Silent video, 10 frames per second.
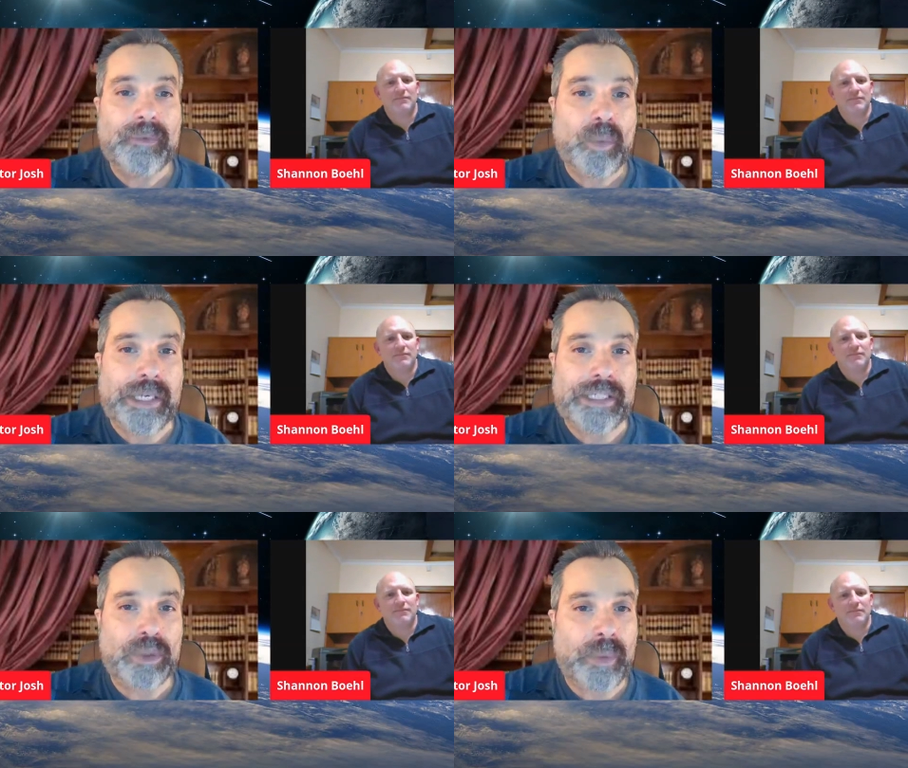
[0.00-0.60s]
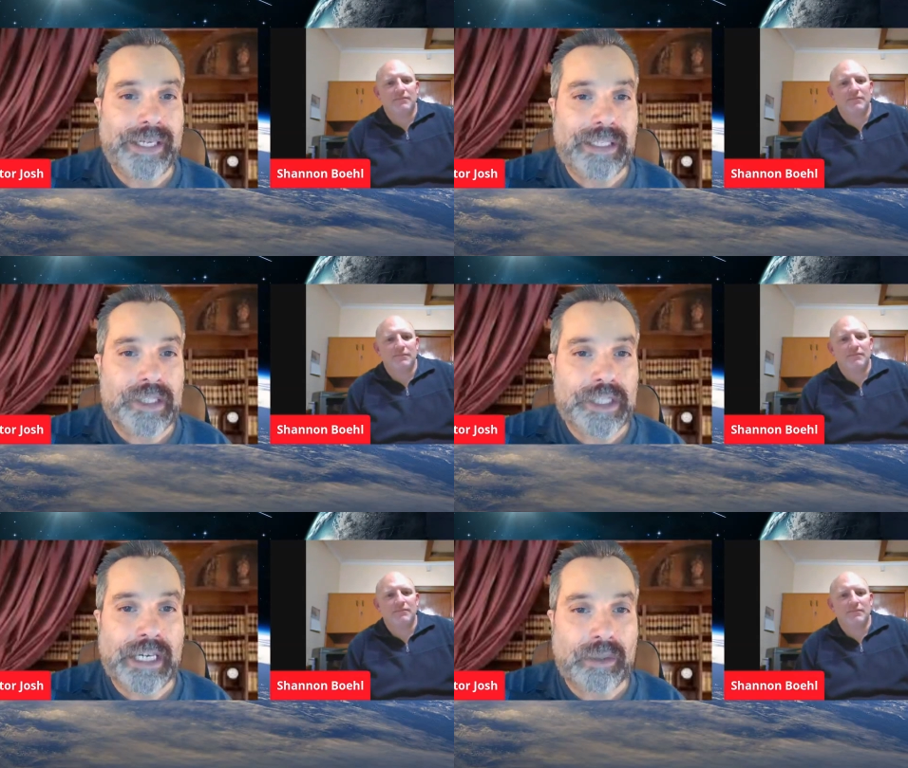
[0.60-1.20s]
Speaker 1: week to week and
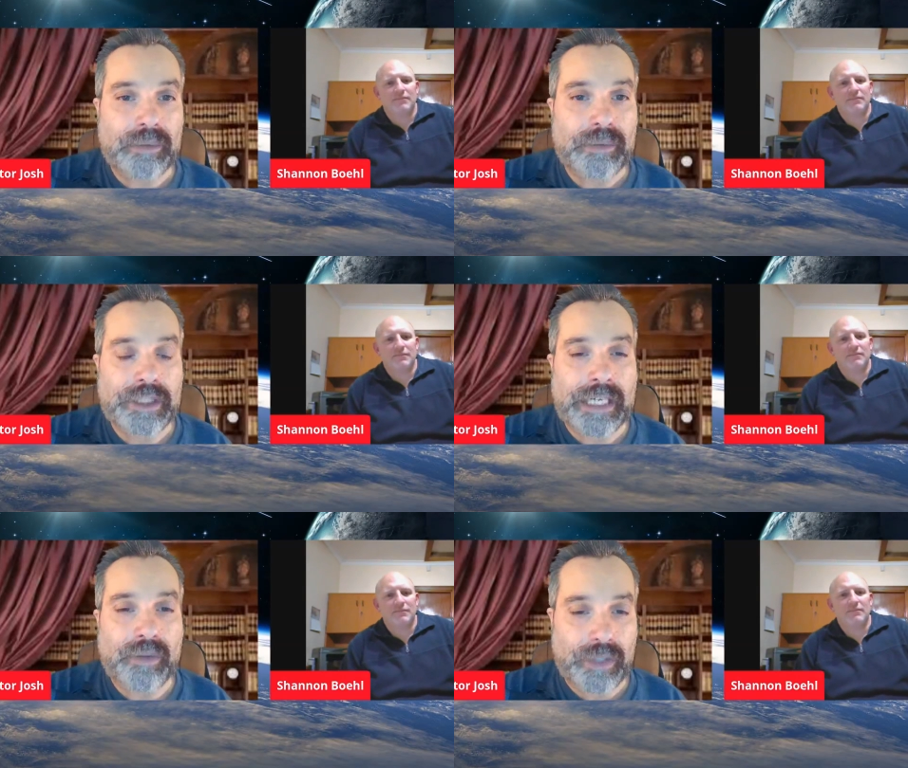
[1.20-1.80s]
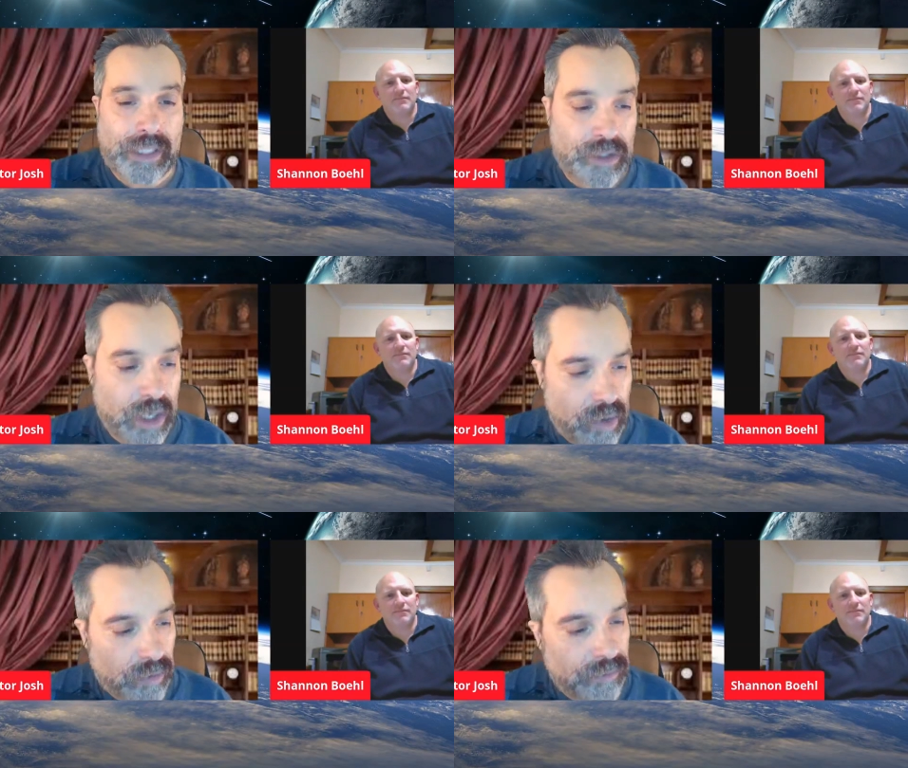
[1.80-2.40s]
see how see how things
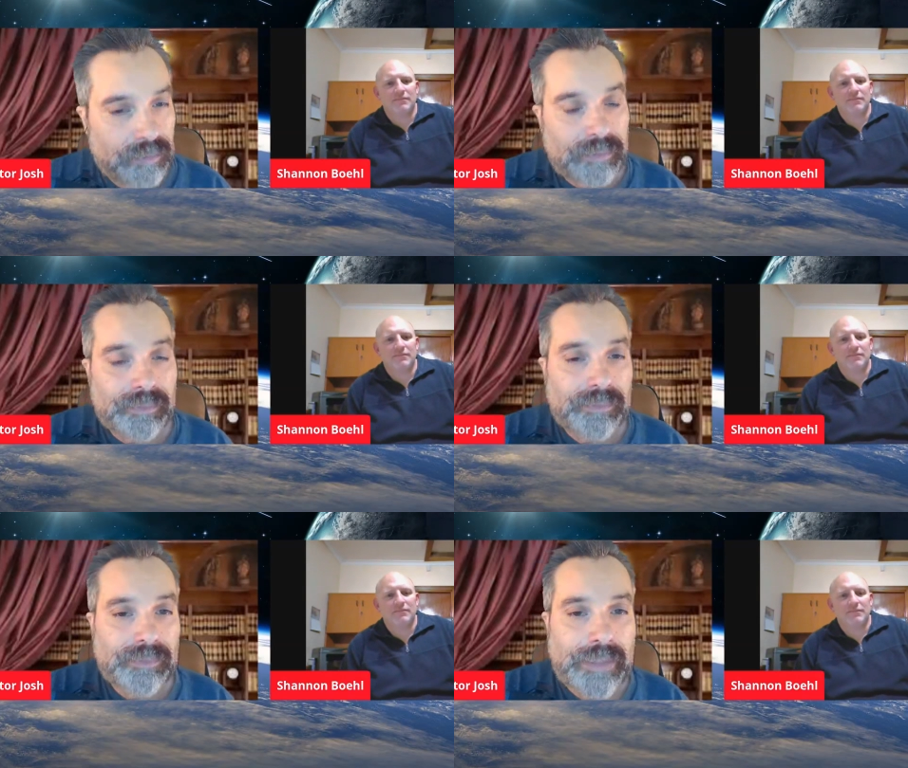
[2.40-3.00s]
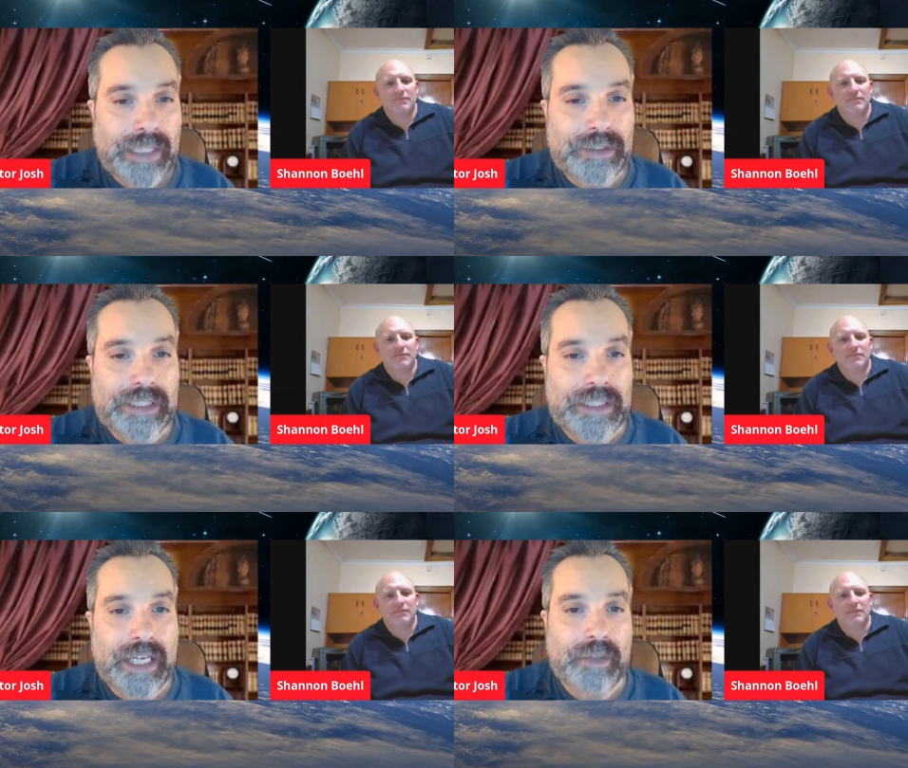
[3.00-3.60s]
go. How's
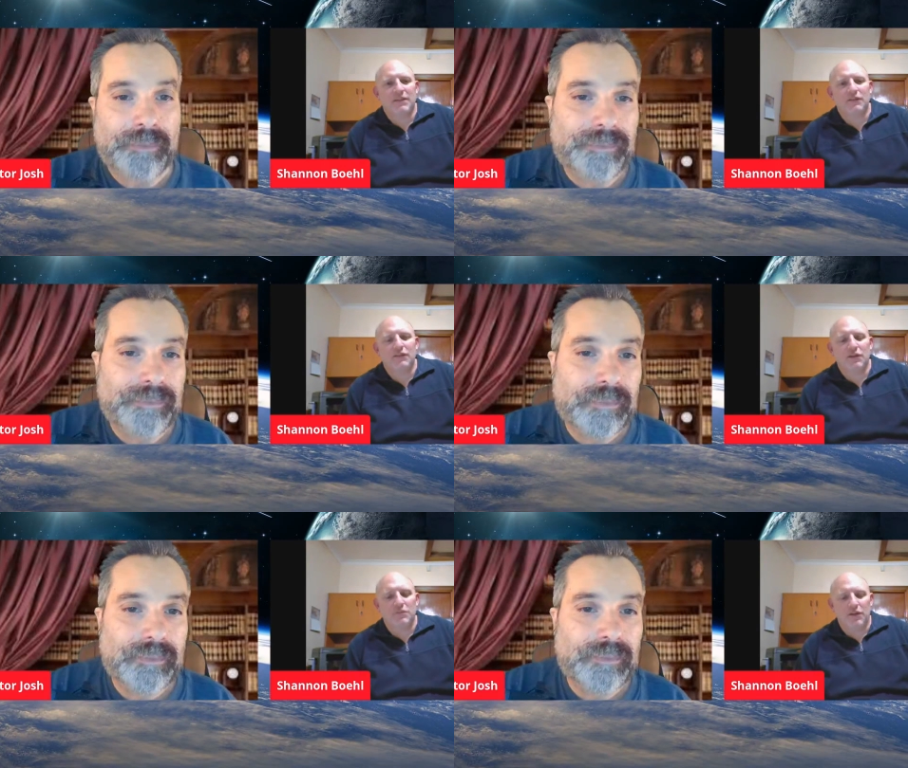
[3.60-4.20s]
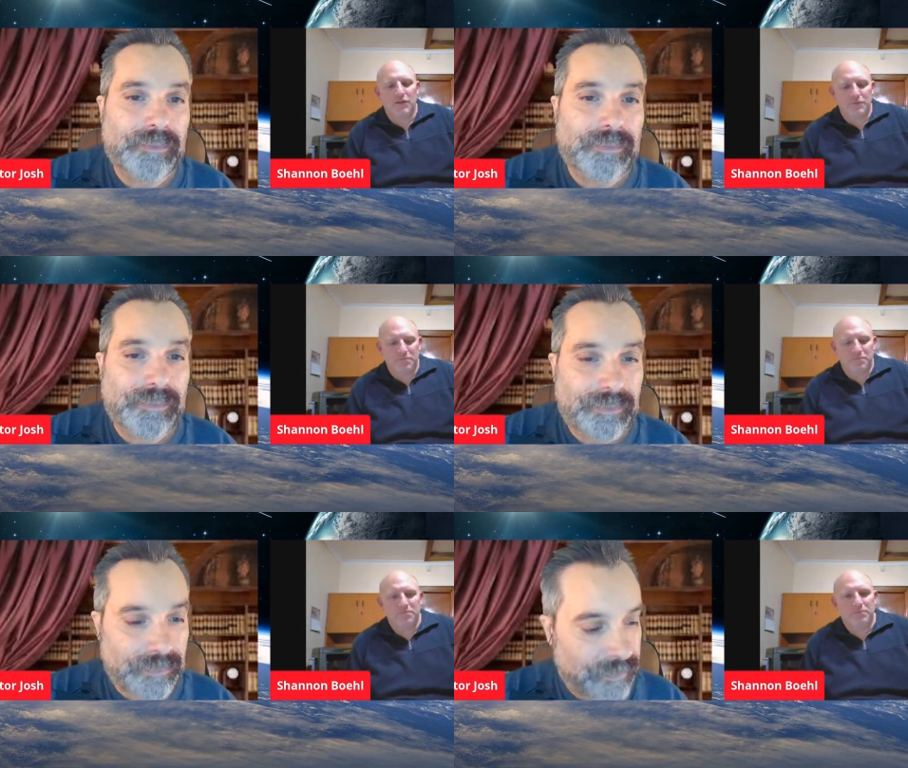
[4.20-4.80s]
that sound?
Speaker 2: Sounds good, brother.
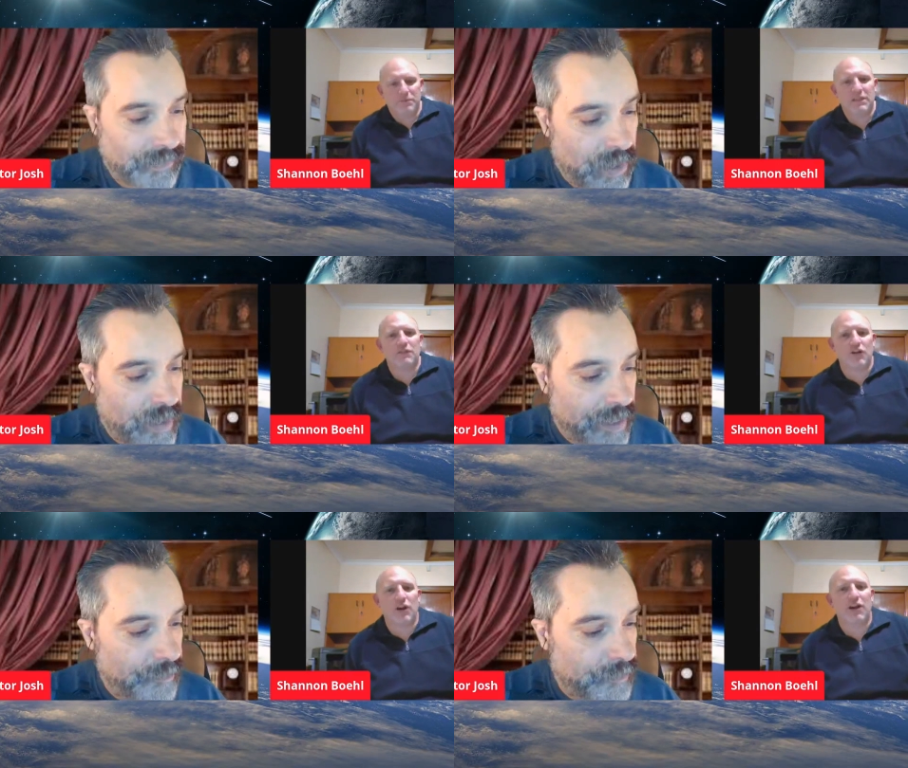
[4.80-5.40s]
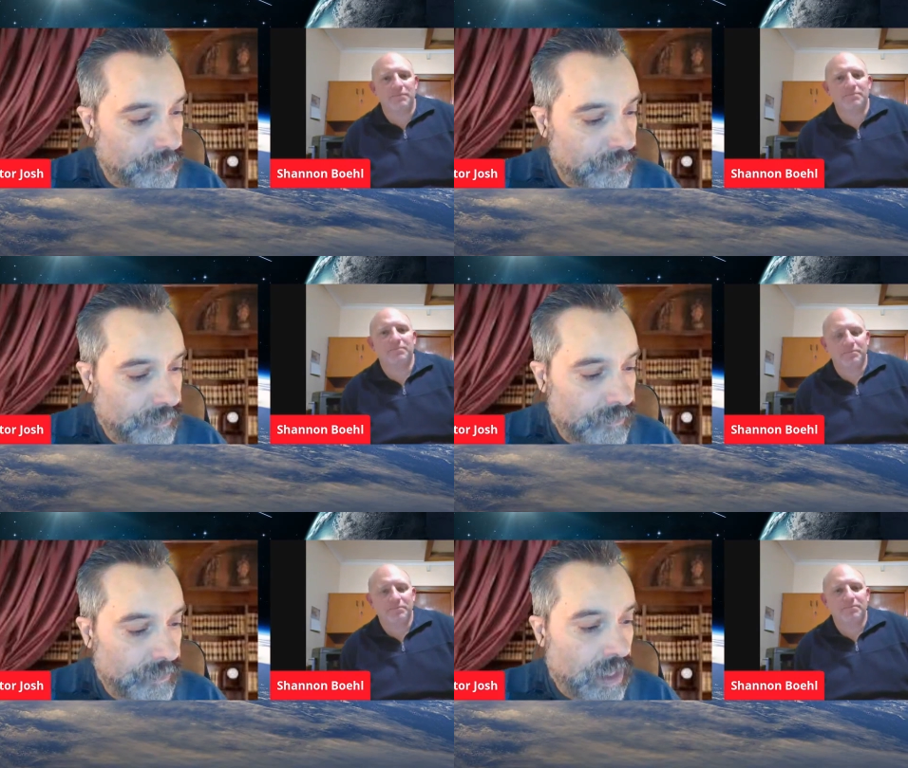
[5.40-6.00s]
All Sounds right.
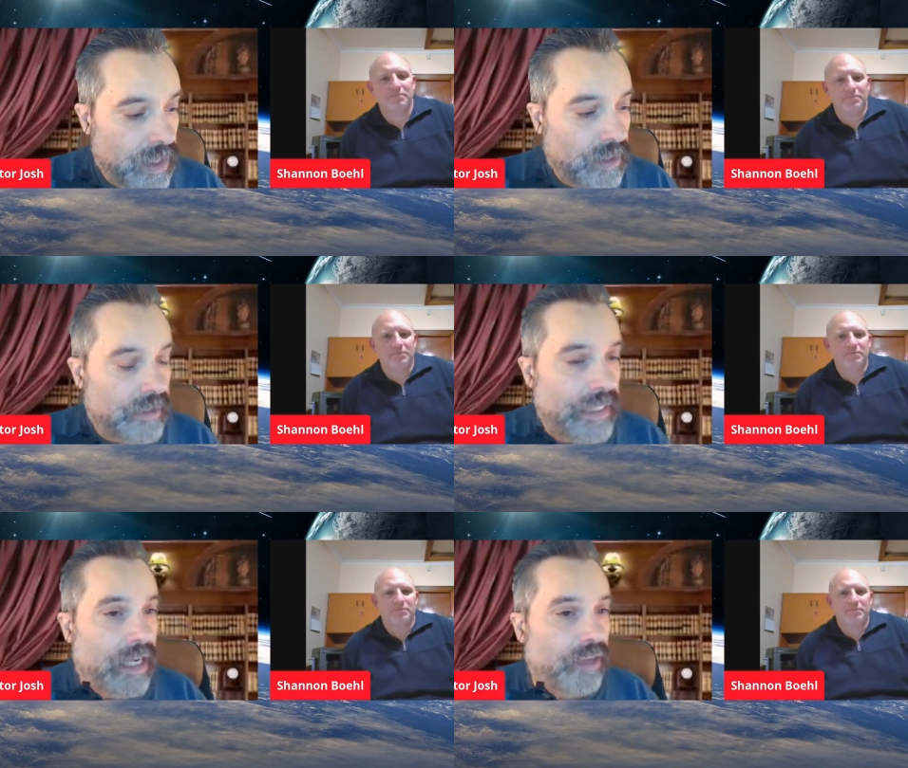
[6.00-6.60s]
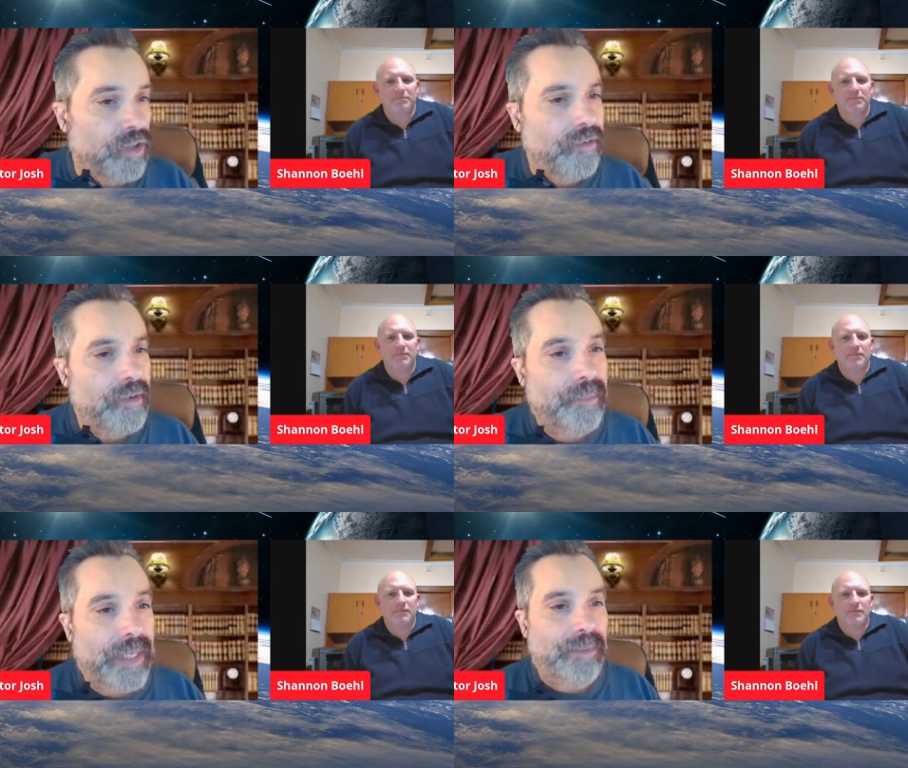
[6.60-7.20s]
great.
Speaker 1: Now, if you have a
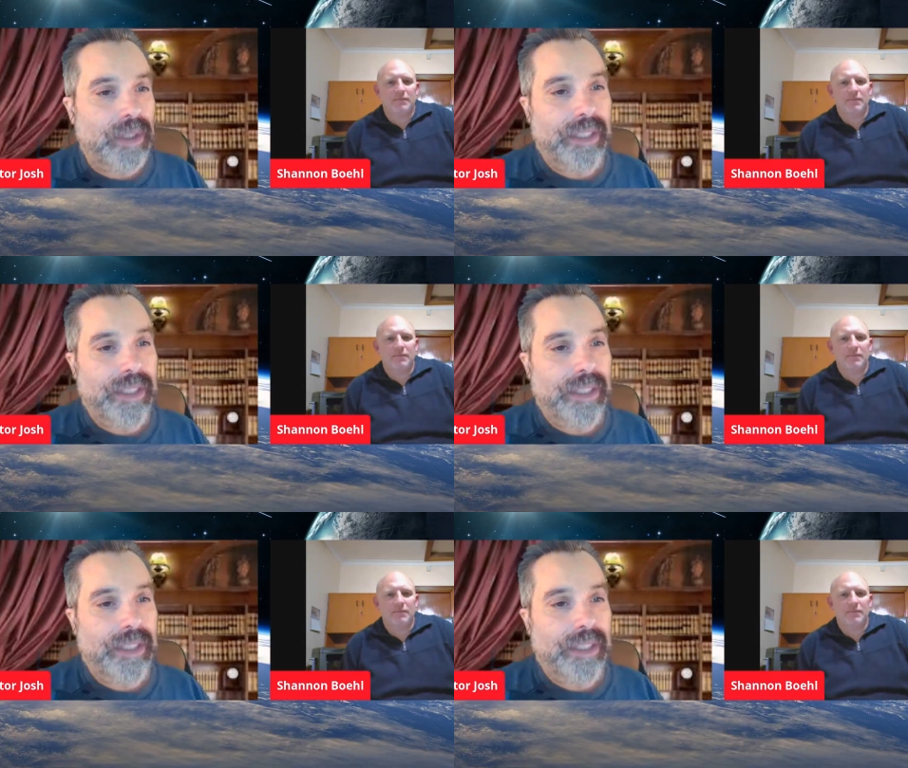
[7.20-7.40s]
Bible